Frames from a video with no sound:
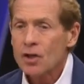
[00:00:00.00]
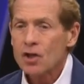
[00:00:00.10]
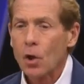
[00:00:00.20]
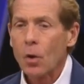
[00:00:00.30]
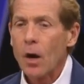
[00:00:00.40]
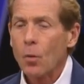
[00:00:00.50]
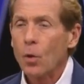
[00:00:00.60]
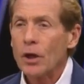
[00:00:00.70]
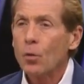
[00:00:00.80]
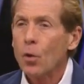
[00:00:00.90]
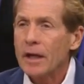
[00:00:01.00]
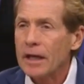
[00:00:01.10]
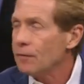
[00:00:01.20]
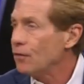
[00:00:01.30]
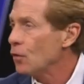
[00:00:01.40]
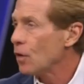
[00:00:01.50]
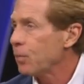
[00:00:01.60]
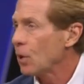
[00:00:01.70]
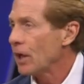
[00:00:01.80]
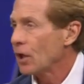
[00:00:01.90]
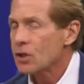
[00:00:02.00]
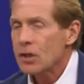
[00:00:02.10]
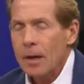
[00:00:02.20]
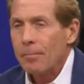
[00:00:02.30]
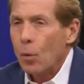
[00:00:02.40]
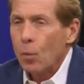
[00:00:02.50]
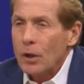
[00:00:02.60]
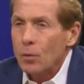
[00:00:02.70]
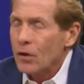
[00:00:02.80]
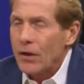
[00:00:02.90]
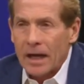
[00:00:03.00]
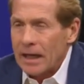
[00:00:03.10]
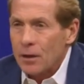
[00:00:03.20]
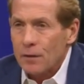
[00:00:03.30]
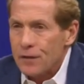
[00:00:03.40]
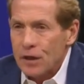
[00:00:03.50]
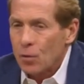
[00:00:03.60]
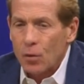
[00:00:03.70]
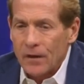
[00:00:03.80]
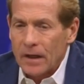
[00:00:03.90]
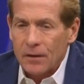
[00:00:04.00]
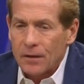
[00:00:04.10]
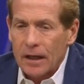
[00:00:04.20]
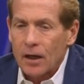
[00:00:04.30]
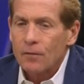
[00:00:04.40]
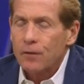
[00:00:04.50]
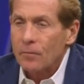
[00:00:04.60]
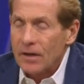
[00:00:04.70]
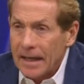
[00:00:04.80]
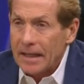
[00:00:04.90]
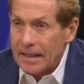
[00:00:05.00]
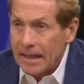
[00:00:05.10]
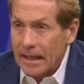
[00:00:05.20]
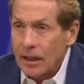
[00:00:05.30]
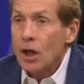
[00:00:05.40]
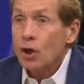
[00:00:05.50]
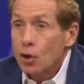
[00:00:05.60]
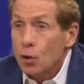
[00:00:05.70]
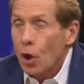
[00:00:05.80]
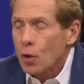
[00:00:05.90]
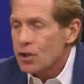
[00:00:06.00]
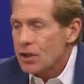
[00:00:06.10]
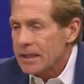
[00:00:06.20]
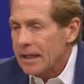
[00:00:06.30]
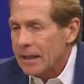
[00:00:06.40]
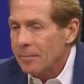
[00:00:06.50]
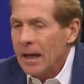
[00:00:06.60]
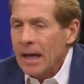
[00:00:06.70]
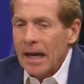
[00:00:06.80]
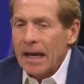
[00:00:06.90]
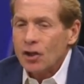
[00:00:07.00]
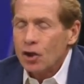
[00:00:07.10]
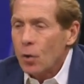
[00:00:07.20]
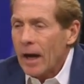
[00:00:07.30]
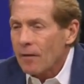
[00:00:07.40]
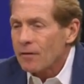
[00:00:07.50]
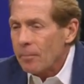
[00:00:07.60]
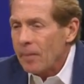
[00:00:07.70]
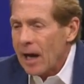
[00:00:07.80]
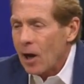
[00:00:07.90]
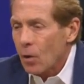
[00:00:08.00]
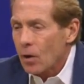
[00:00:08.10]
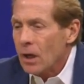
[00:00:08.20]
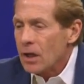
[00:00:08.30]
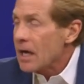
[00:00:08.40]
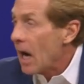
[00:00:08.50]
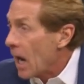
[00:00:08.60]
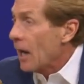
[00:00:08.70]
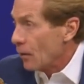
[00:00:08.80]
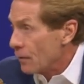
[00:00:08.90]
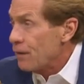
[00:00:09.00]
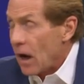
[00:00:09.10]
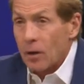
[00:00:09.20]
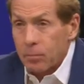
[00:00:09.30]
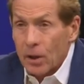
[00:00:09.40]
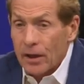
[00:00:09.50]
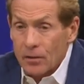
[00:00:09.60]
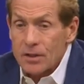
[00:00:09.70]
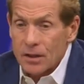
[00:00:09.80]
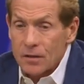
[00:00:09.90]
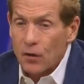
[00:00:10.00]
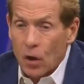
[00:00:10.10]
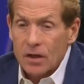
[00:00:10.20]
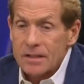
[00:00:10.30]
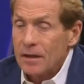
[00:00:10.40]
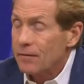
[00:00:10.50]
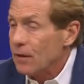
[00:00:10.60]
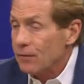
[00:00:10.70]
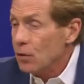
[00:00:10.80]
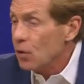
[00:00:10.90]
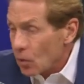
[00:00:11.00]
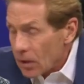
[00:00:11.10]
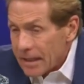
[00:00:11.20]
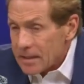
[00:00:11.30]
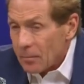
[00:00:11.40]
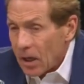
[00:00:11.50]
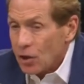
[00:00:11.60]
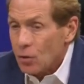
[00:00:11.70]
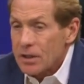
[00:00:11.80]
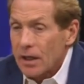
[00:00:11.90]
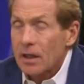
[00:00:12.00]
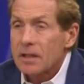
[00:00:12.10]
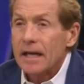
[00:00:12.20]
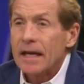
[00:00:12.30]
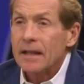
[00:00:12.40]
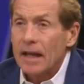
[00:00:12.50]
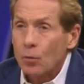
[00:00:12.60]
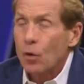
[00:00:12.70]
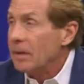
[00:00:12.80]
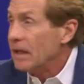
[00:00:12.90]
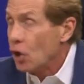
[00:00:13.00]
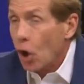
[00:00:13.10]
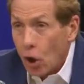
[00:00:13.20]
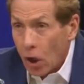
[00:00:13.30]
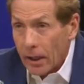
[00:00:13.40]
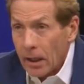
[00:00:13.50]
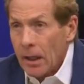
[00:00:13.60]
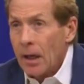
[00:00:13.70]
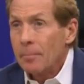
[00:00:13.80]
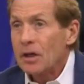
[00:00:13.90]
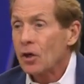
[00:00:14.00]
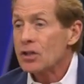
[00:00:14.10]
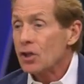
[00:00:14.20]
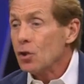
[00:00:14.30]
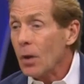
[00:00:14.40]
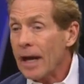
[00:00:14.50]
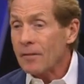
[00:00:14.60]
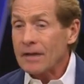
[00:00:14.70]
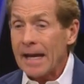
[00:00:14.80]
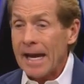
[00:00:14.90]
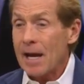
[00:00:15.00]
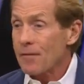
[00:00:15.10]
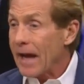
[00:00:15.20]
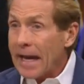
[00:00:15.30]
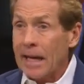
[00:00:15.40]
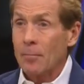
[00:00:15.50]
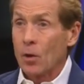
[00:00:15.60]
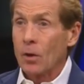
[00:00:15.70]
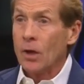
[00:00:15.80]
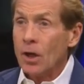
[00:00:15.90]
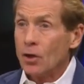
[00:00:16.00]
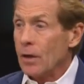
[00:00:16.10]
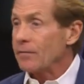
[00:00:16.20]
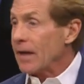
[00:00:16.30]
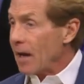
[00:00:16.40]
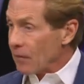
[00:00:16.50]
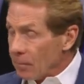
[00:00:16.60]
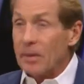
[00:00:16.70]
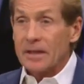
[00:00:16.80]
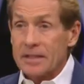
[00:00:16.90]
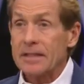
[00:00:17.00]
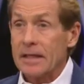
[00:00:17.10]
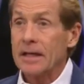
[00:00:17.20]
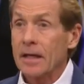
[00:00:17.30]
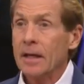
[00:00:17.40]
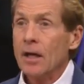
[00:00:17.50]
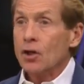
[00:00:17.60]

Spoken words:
So we will give you the players, but we will not interfere with anything from day to day. You coach the team, and you have the power to hire and fire players as far as if you don't like somebody, you tell us, and they will be gone. Okay. Because you have to have the hammer. You have to have the big stick. Right.